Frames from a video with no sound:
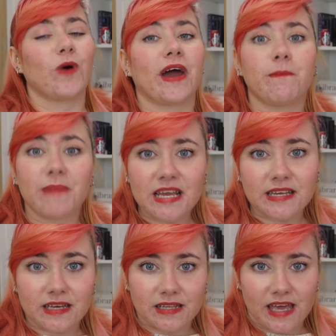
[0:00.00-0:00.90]
and
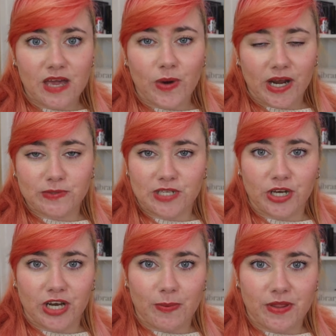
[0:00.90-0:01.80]
immediately when I was
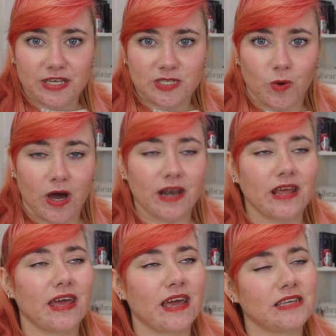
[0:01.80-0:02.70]
looking up at this one,
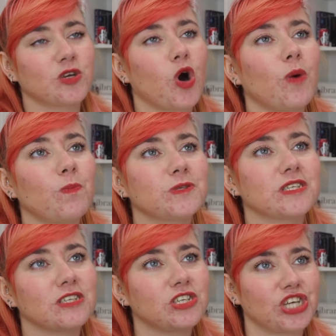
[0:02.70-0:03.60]
it is comped
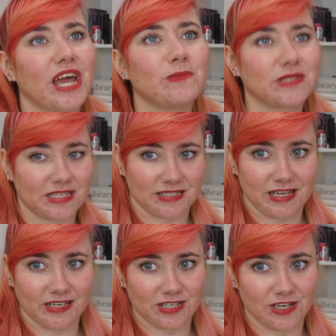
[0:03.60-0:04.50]
to James
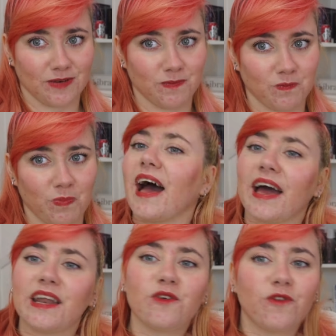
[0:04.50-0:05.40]
Islington.
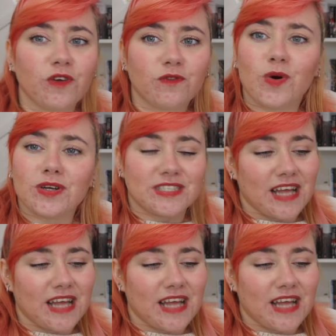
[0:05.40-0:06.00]
And if you've watched